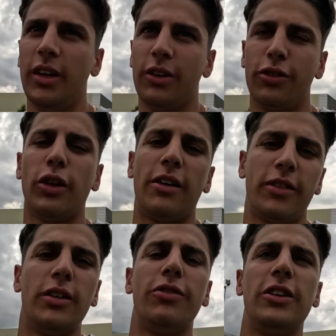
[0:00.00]
for
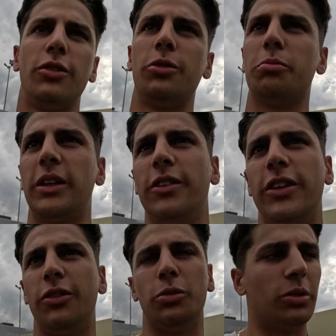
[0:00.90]
having officials and bringing
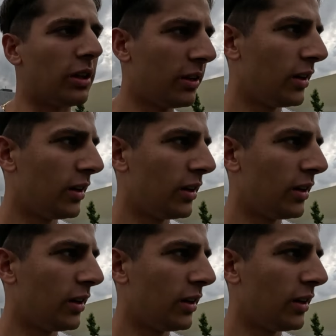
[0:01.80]
officials.